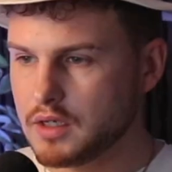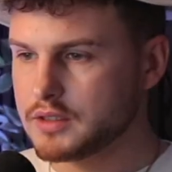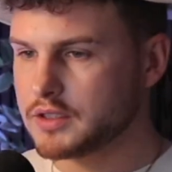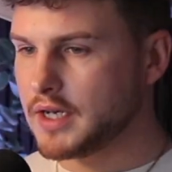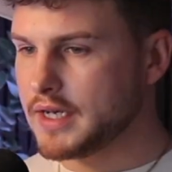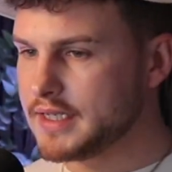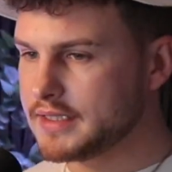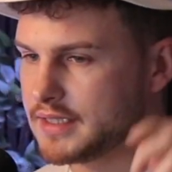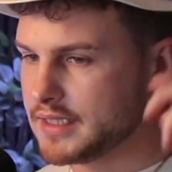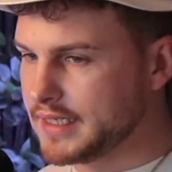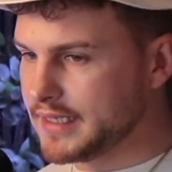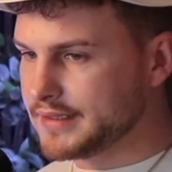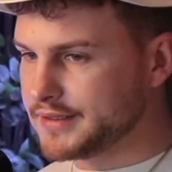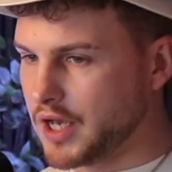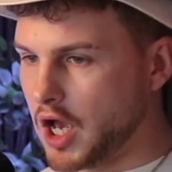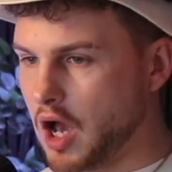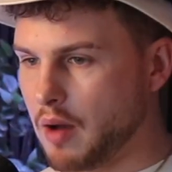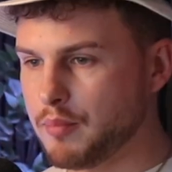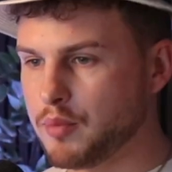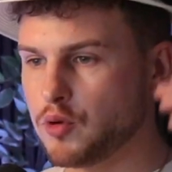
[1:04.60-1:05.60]
So here's an
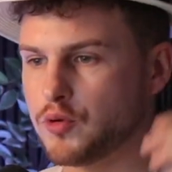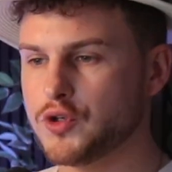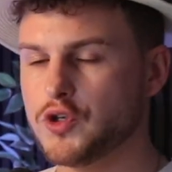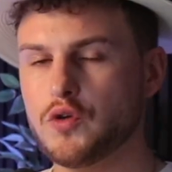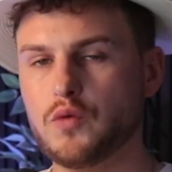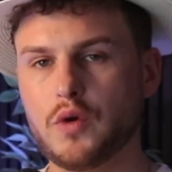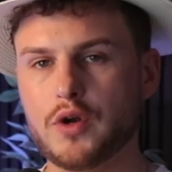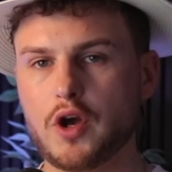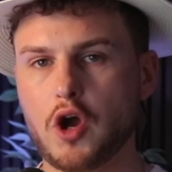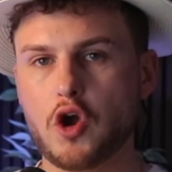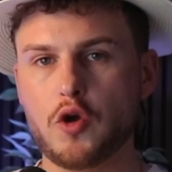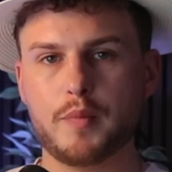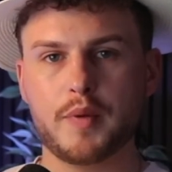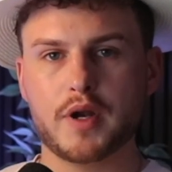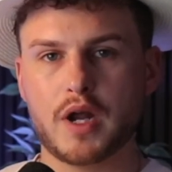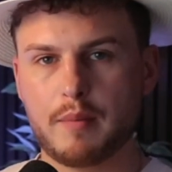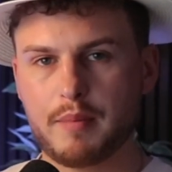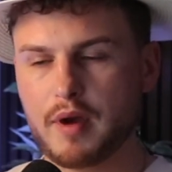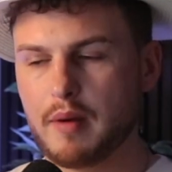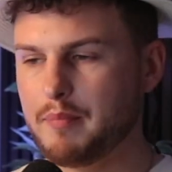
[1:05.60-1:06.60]
example. You want to open
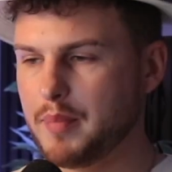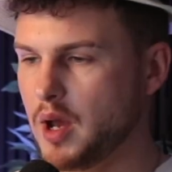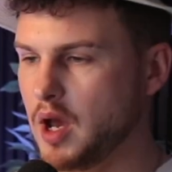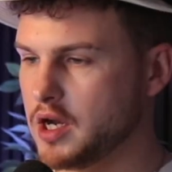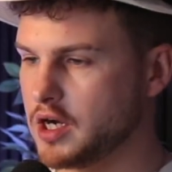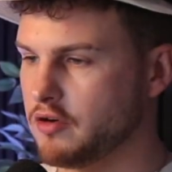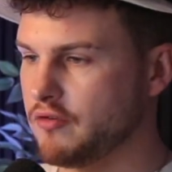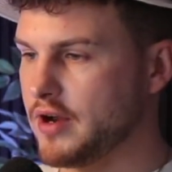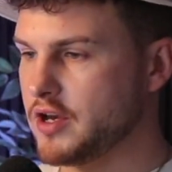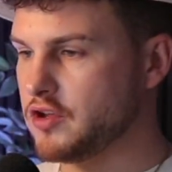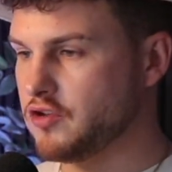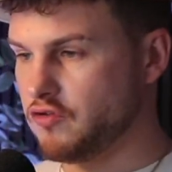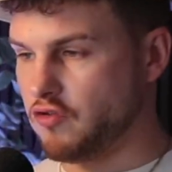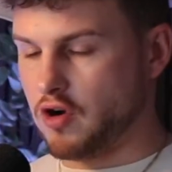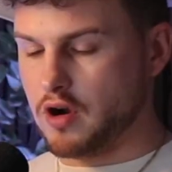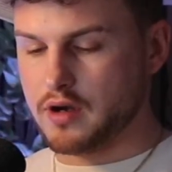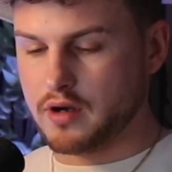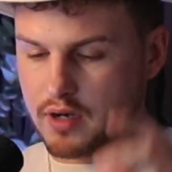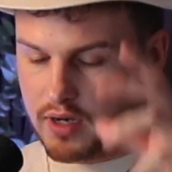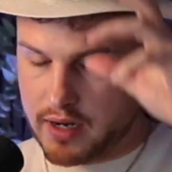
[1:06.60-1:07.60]
up a burger
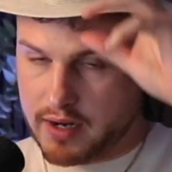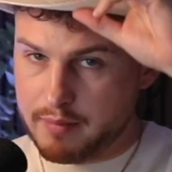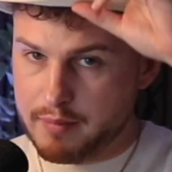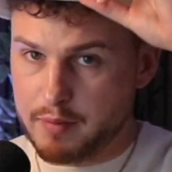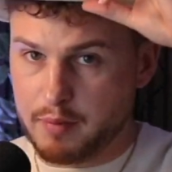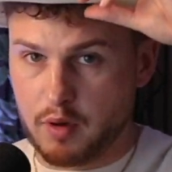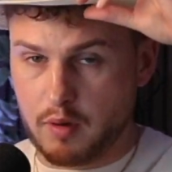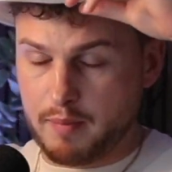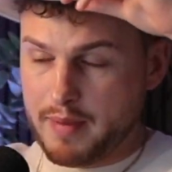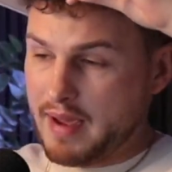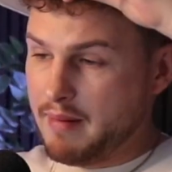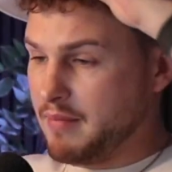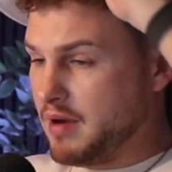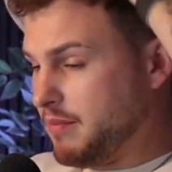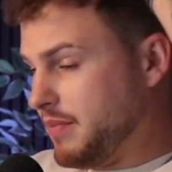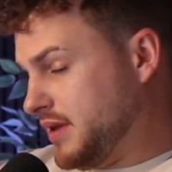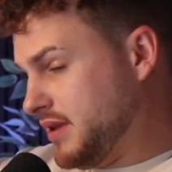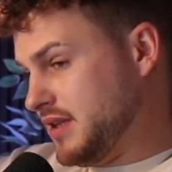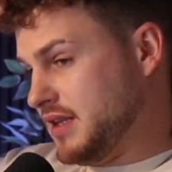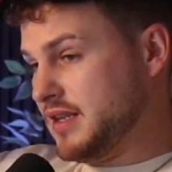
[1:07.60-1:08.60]
restaurant. Let me put back my
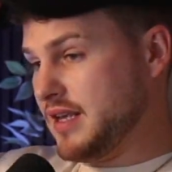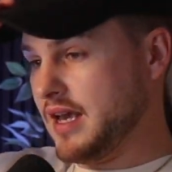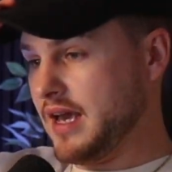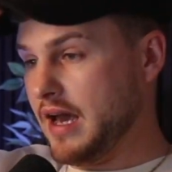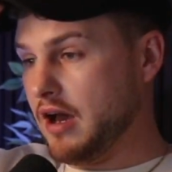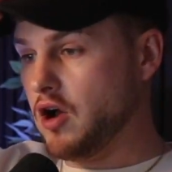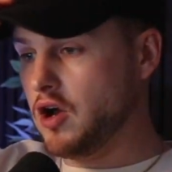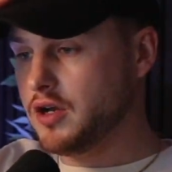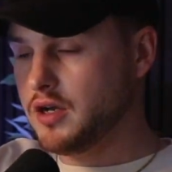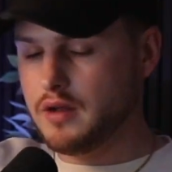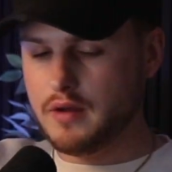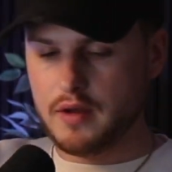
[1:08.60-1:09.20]
business hat on.